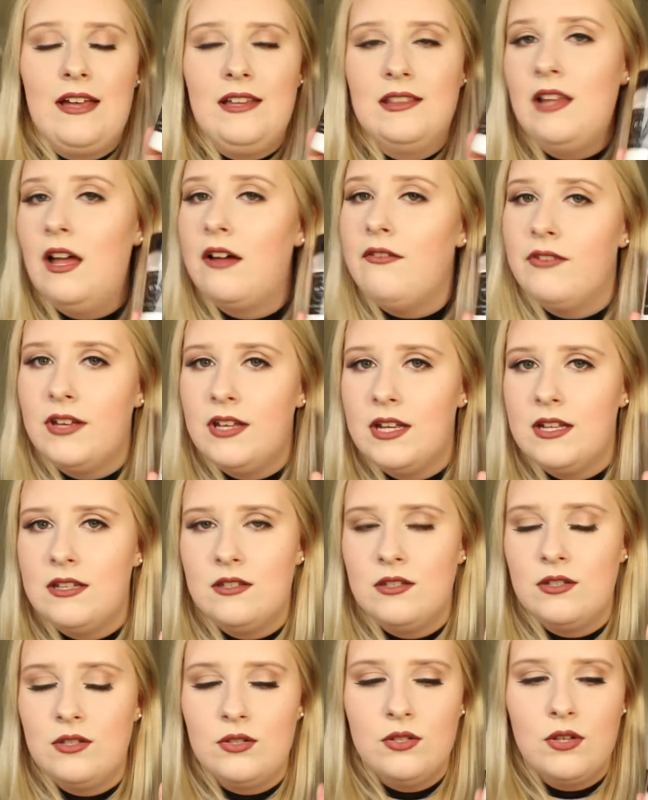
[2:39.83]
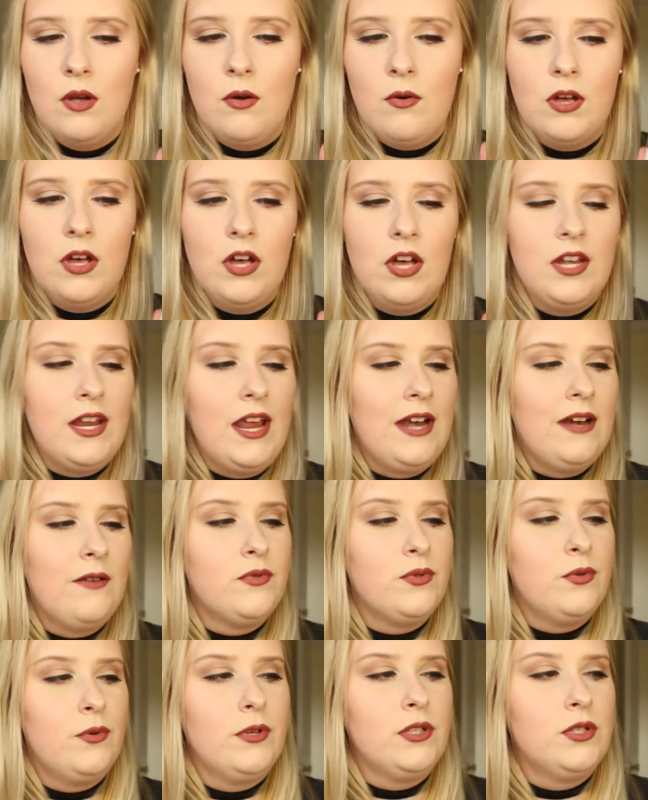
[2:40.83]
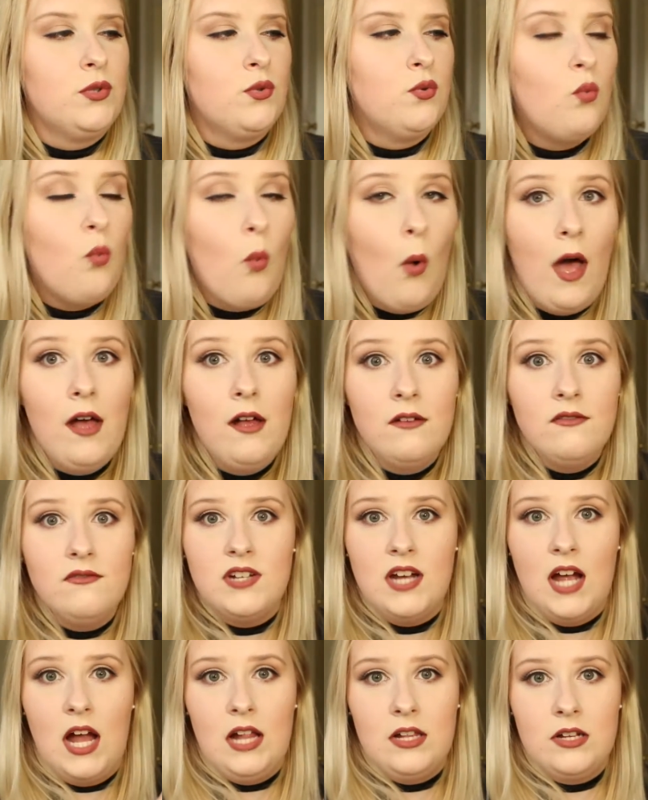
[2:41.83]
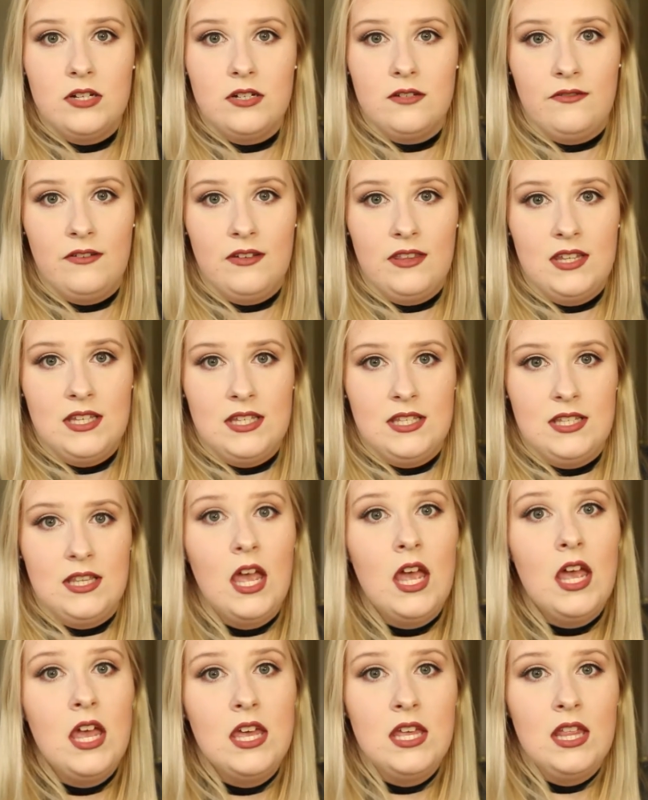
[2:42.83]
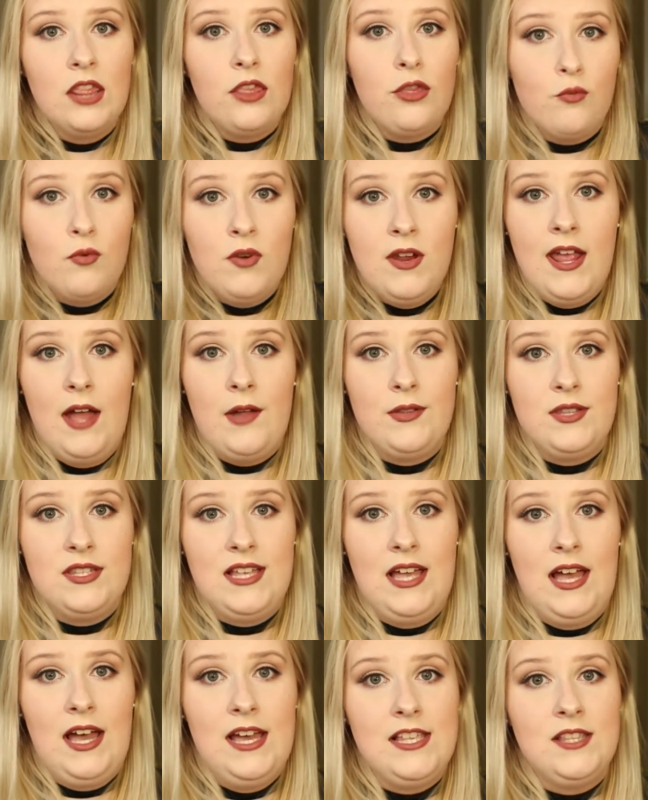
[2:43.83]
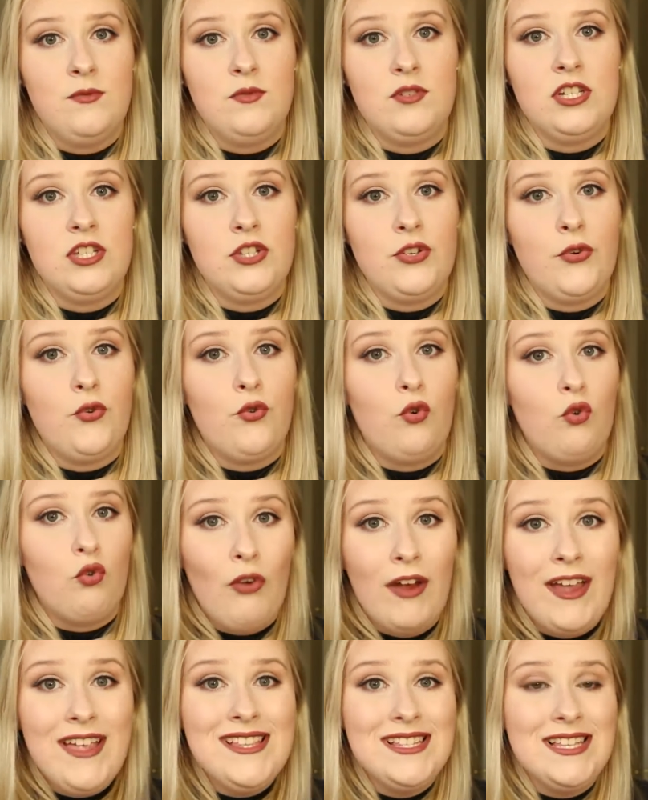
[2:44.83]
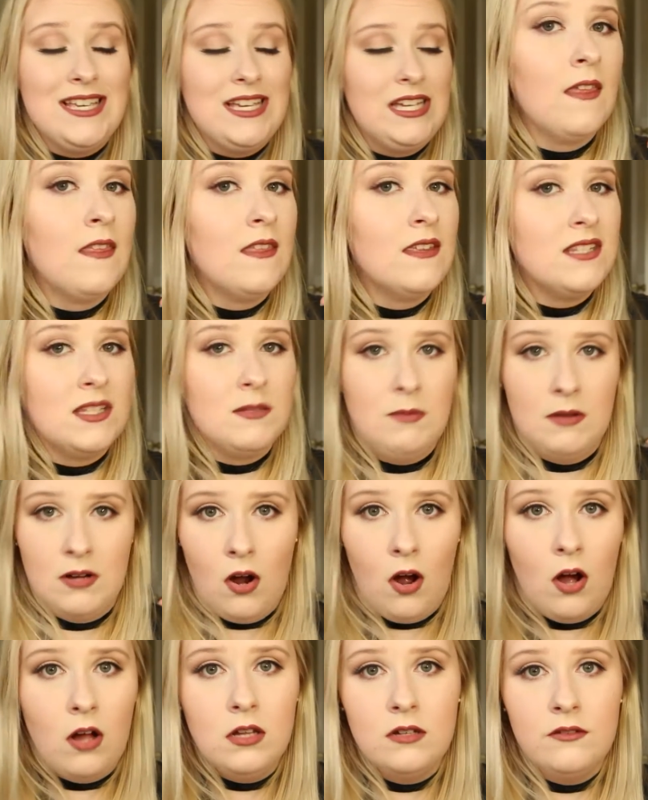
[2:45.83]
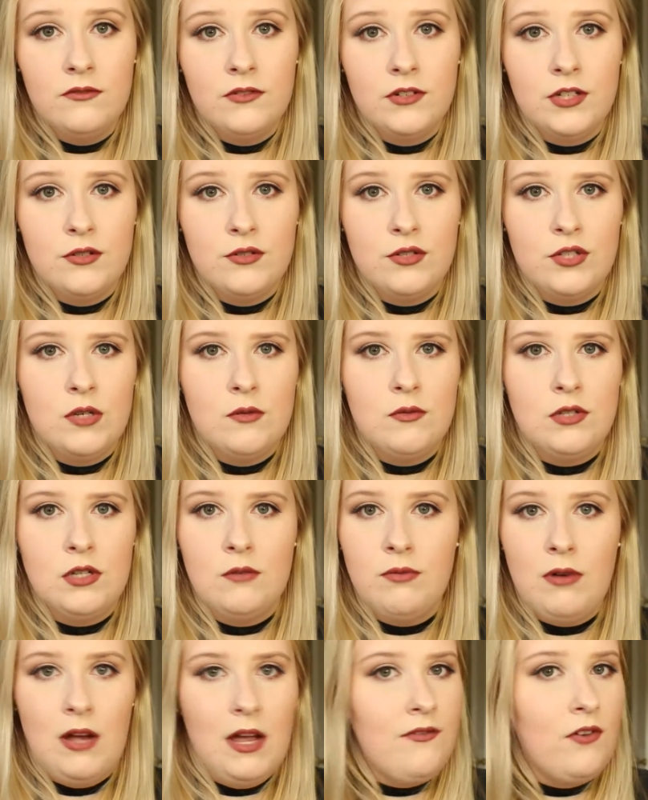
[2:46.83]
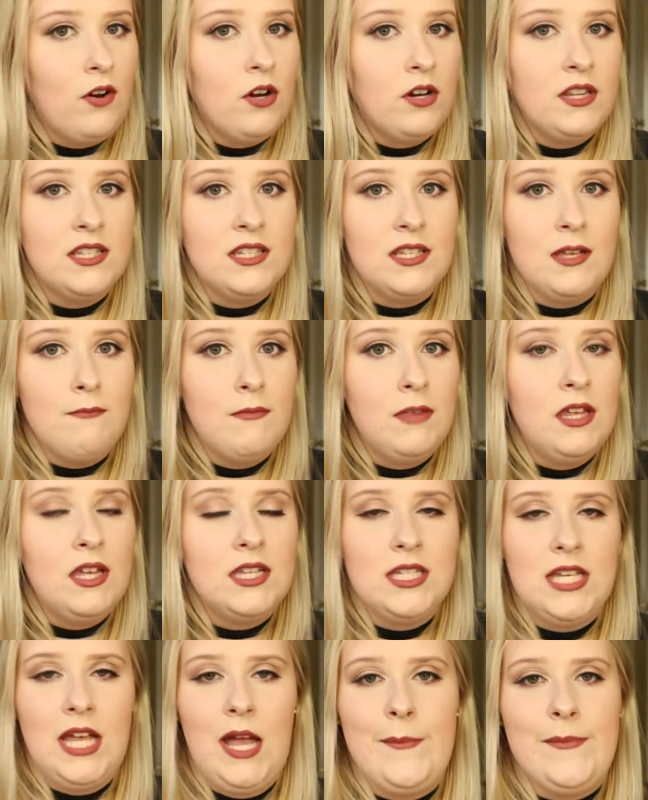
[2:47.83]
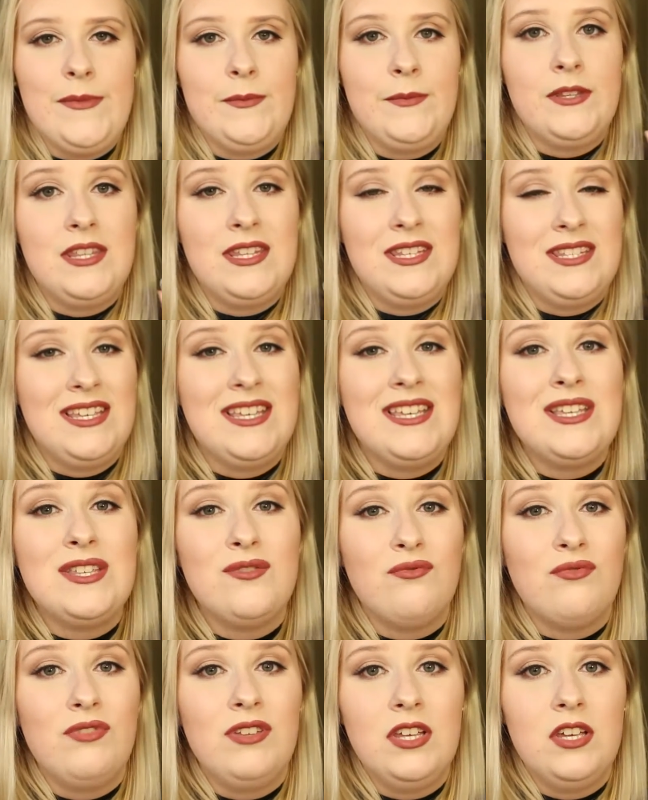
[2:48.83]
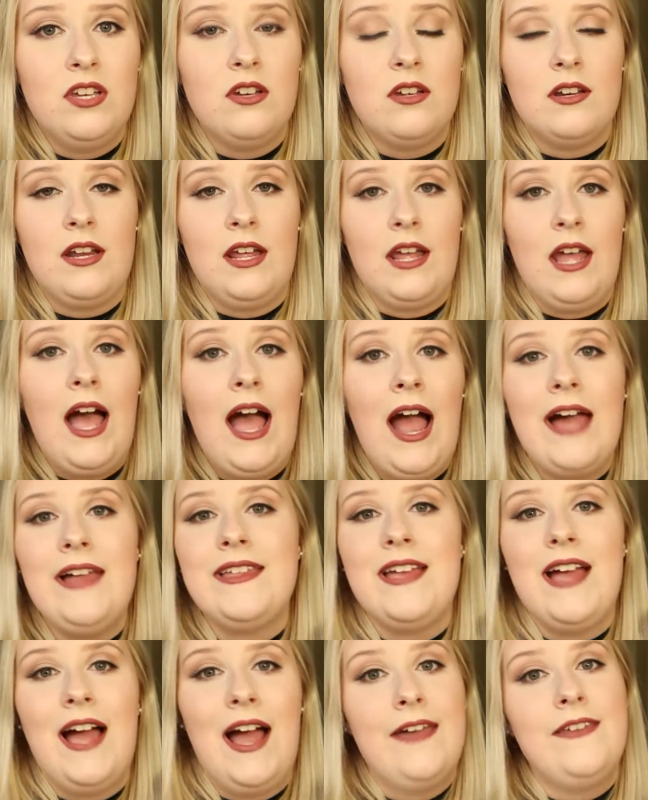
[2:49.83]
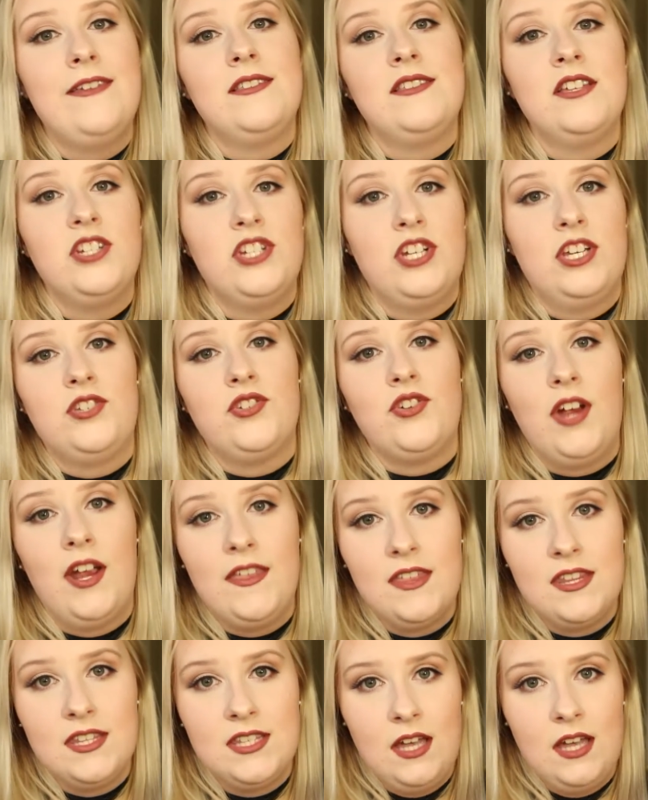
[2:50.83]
love it. It's so good, and it was only $12 for this 3-ounce size, which is crazy. This has been all over YouTube, so you probably have heard this a million times, but this is really good, and I highly suggest trying this